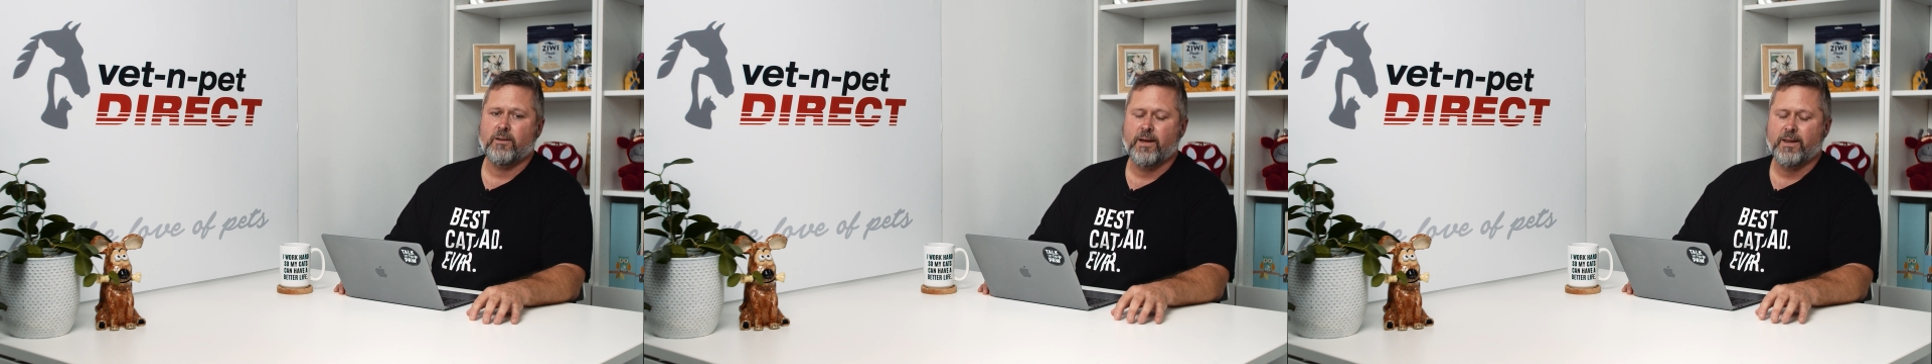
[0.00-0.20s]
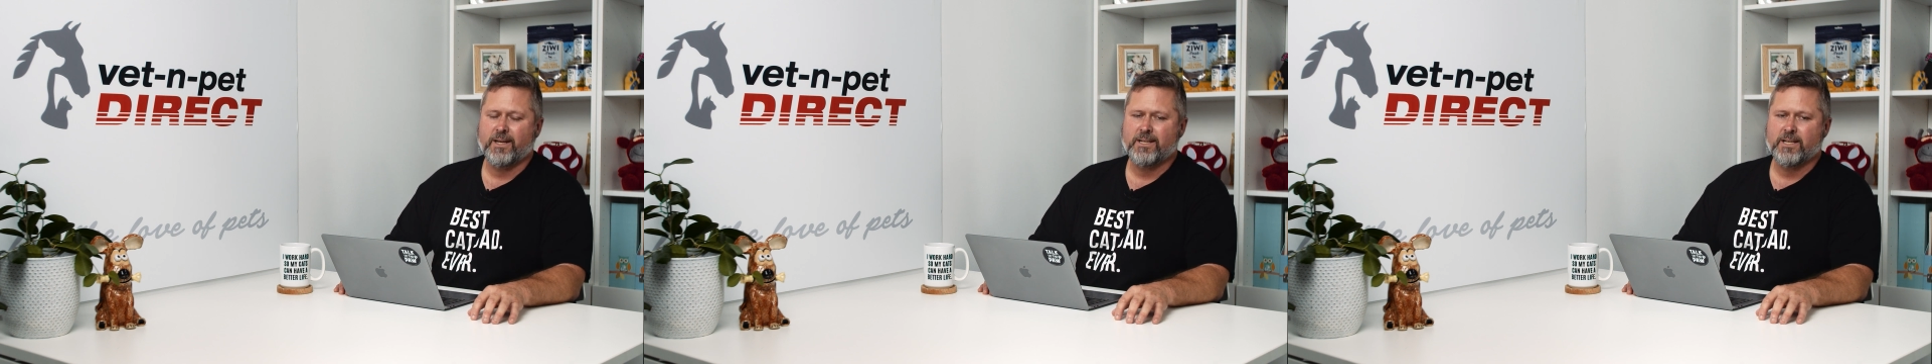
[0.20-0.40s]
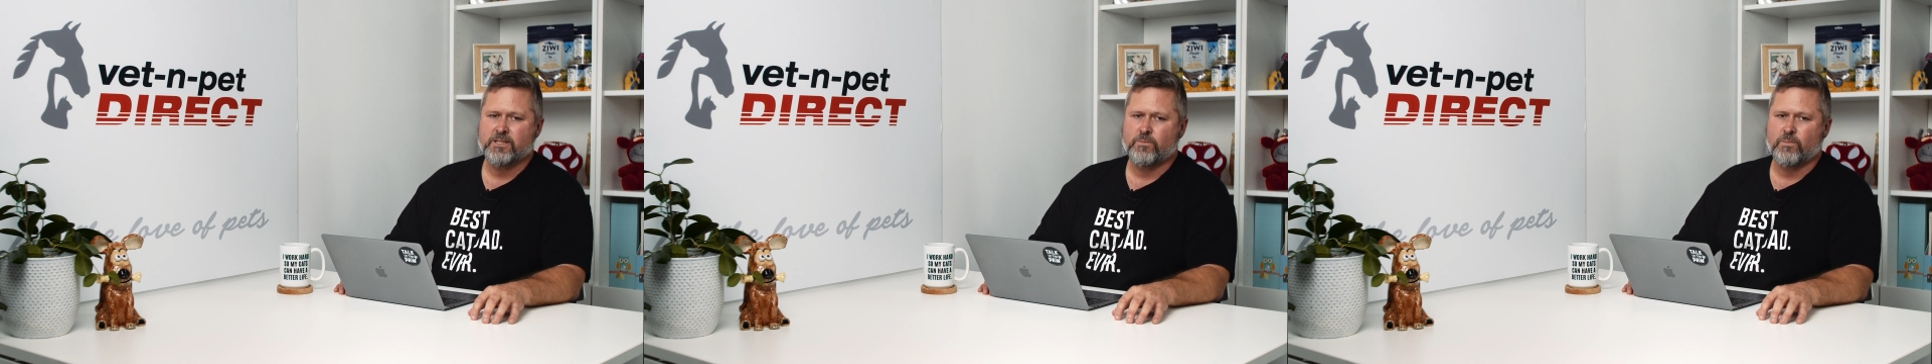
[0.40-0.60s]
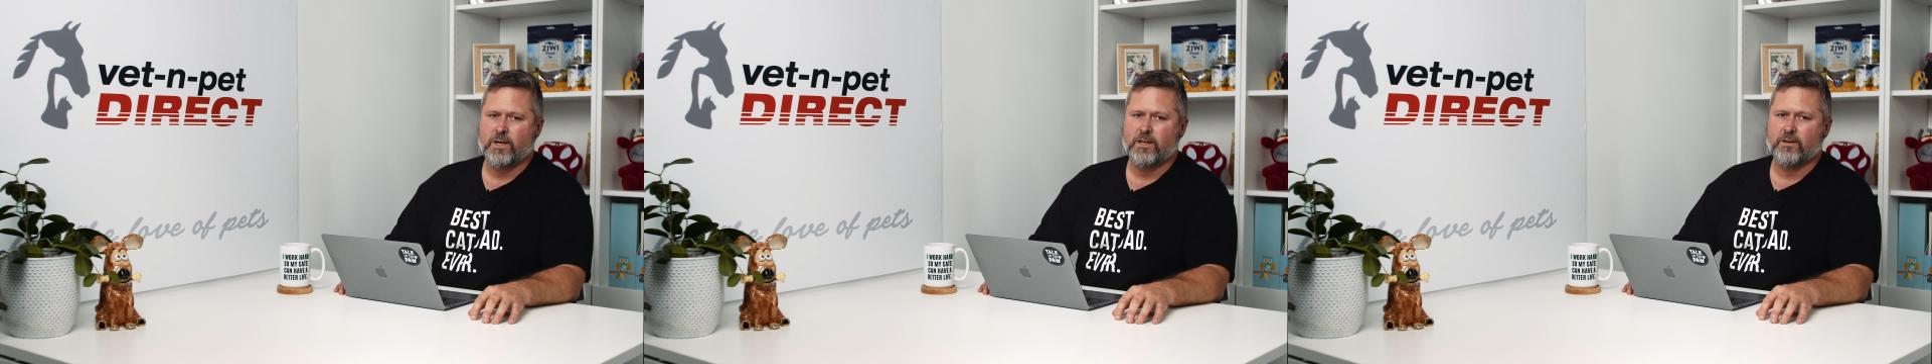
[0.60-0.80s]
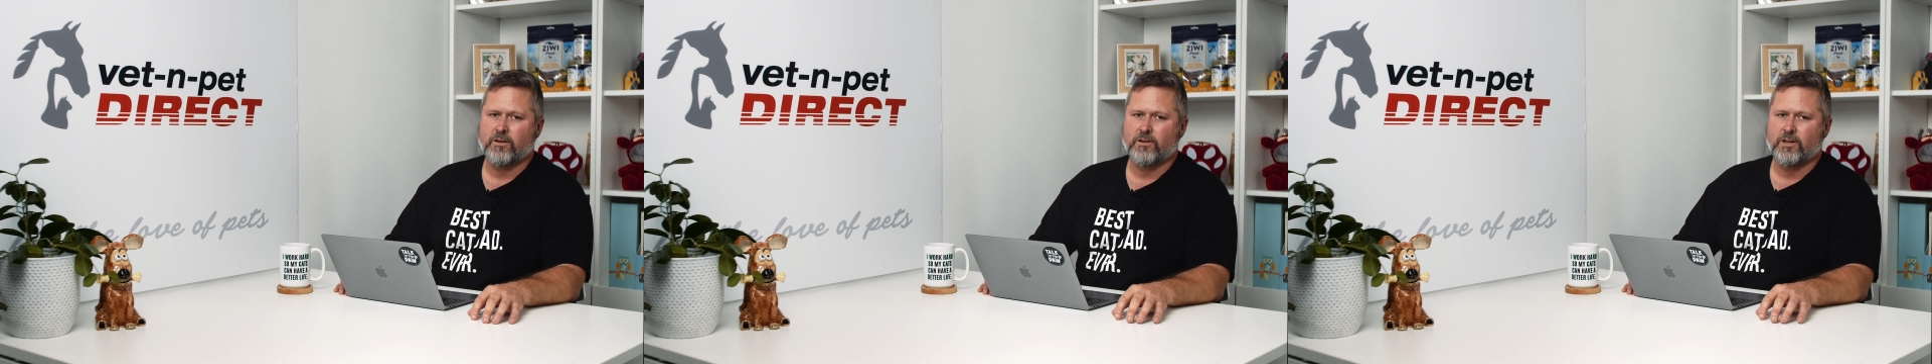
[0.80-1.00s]
And that doesn't
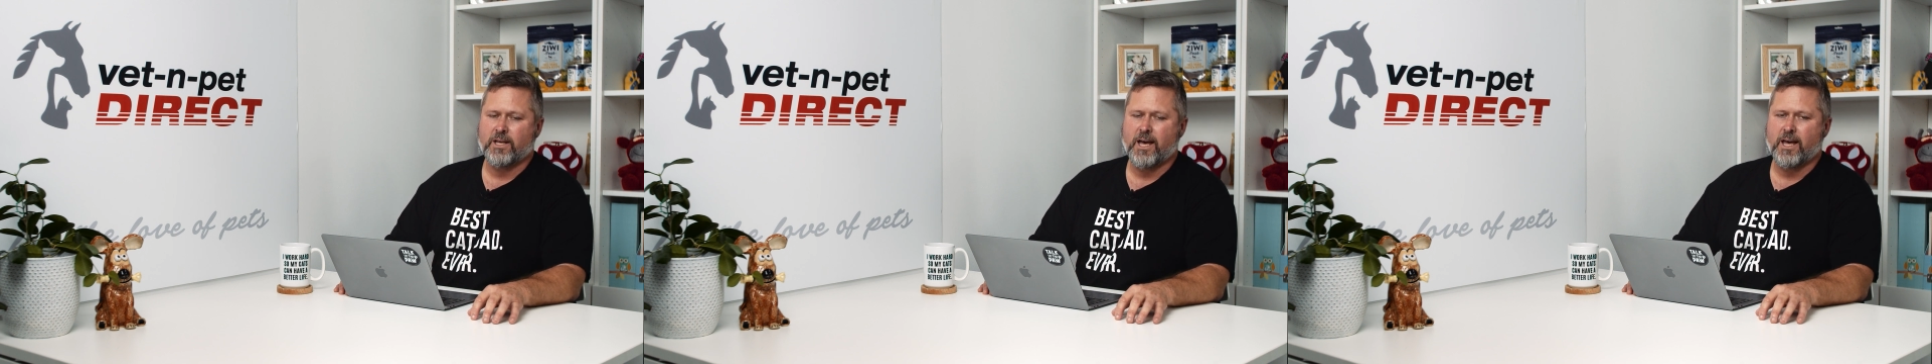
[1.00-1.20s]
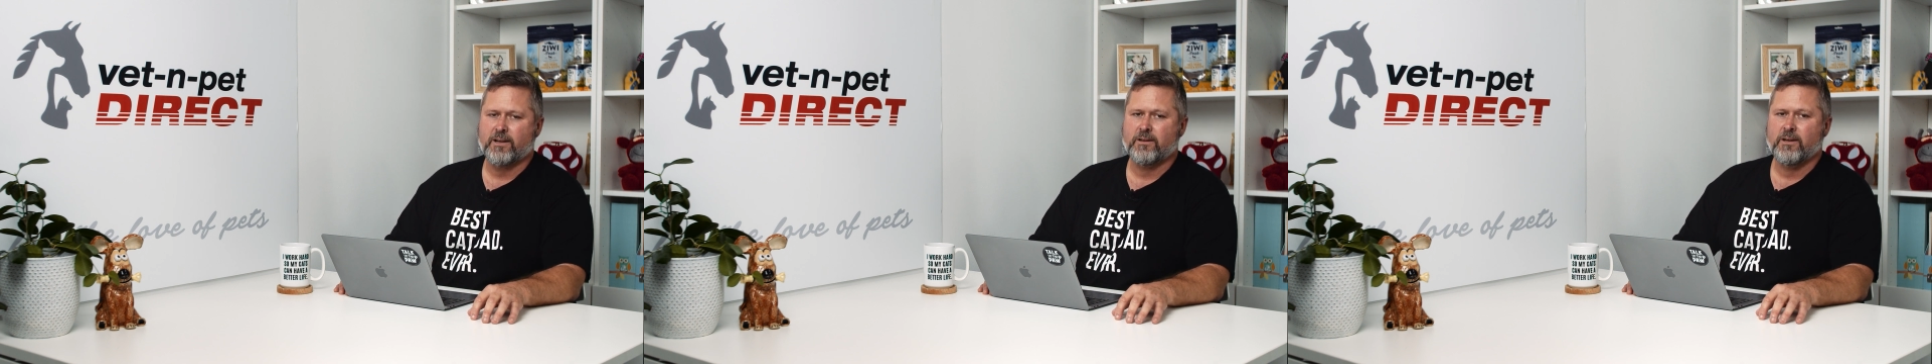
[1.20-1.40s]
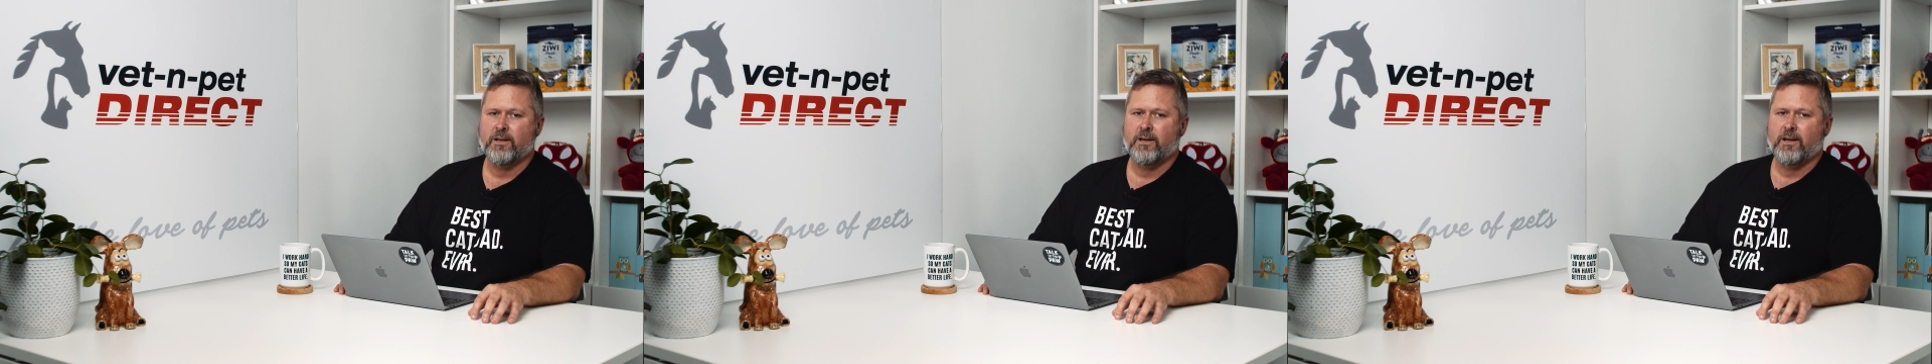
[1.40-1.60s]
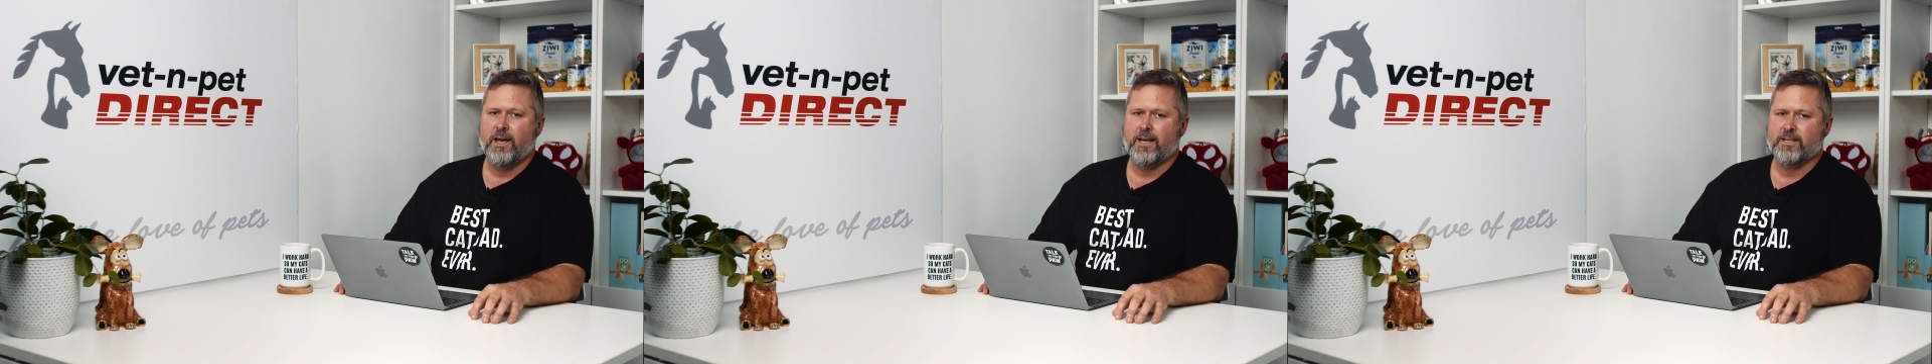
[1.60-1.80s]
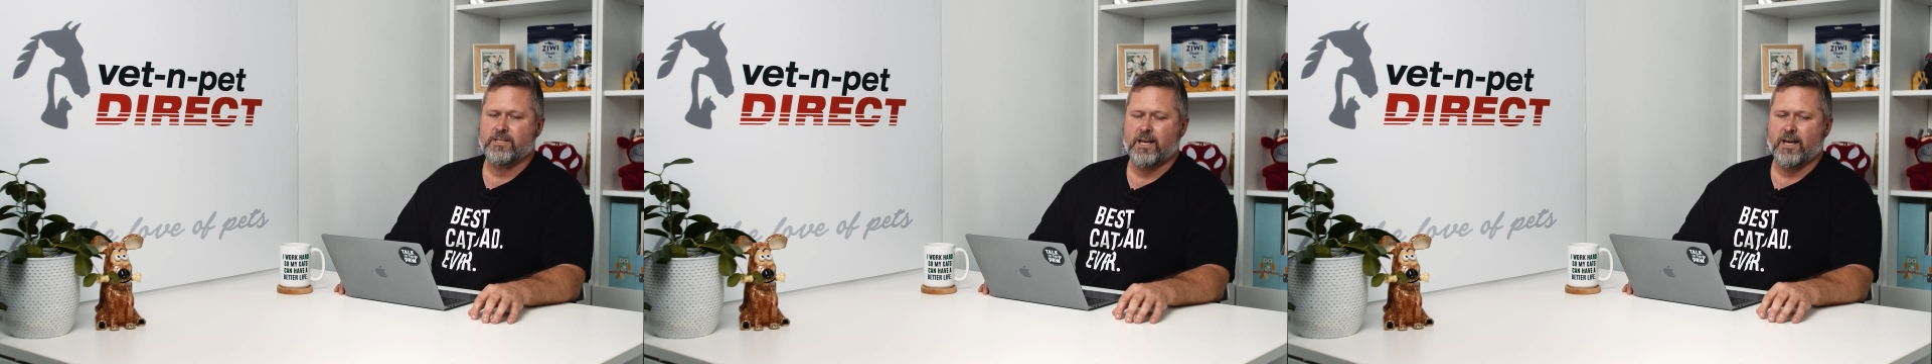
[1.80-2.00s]
mean that the cat has